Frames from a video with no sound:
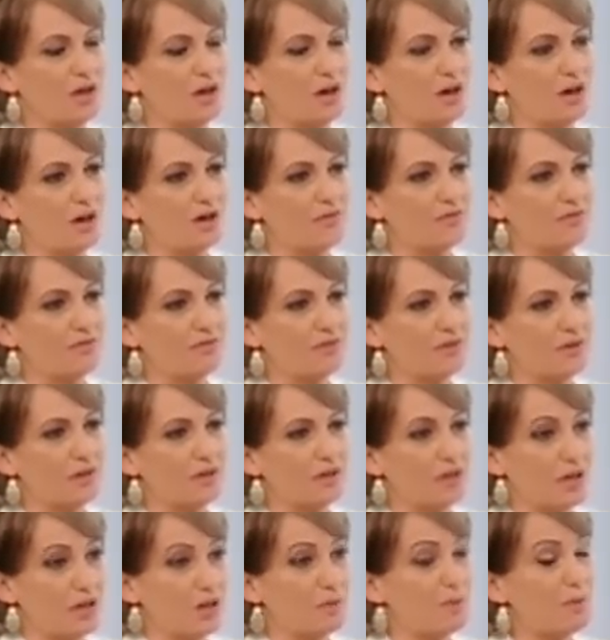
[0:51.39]
of
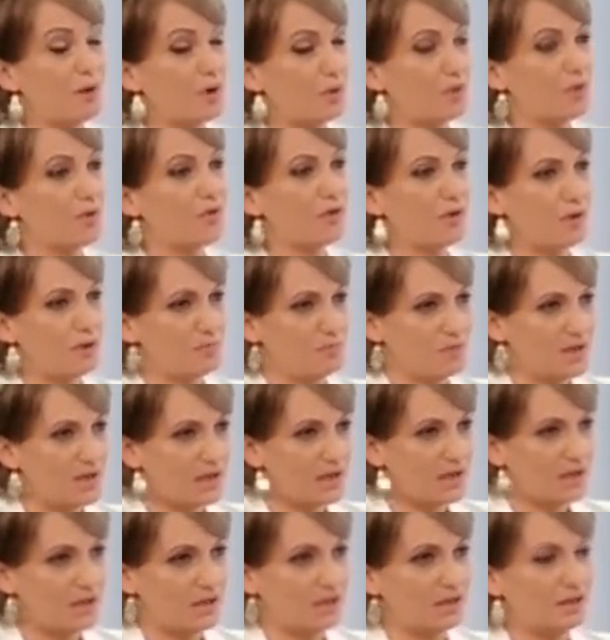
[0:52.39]
Qarabagh with
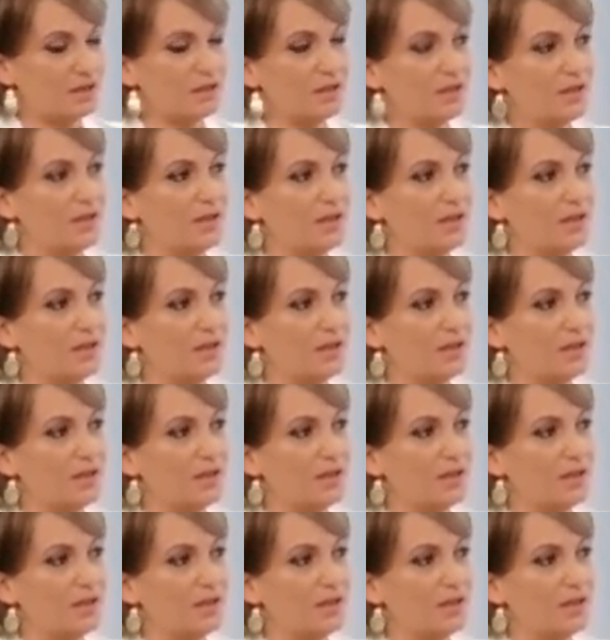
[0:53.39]
Armenia.